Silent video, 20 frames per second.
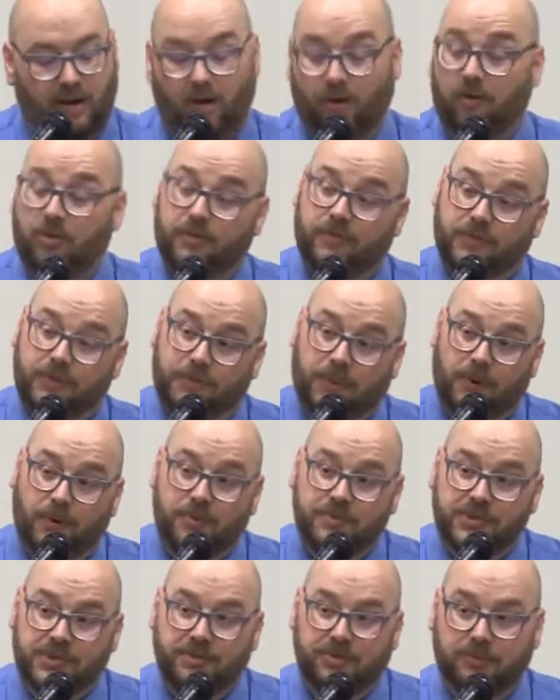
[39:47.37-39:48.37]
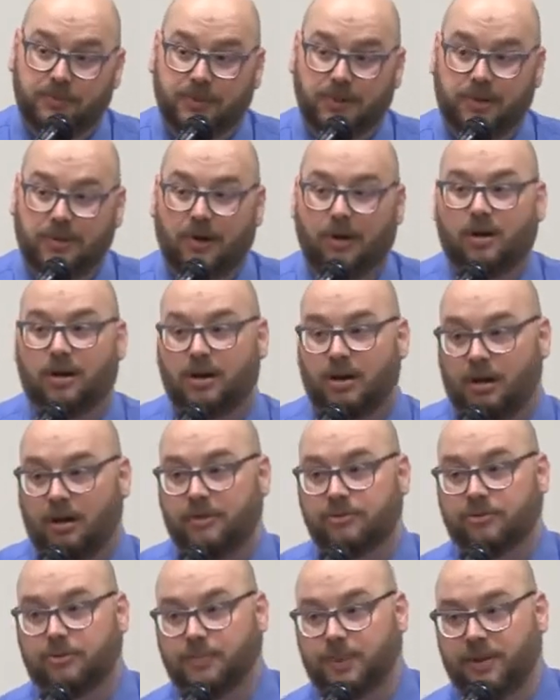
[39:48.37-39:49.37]
all of the poems in this book are
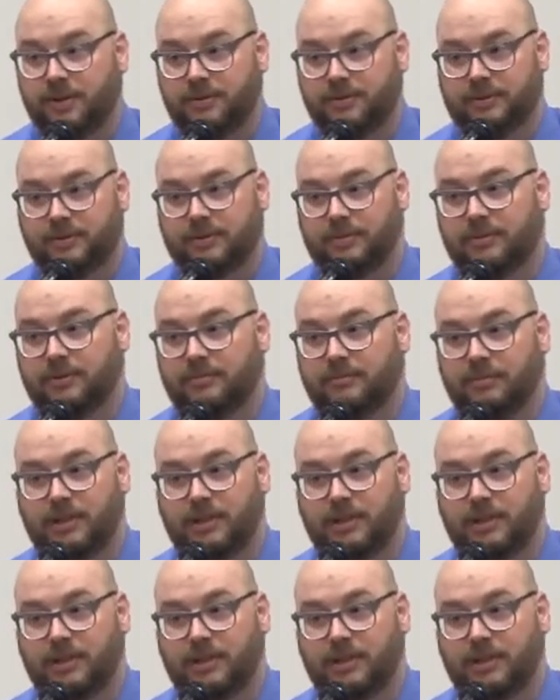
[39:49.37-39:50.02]
contrapuntal,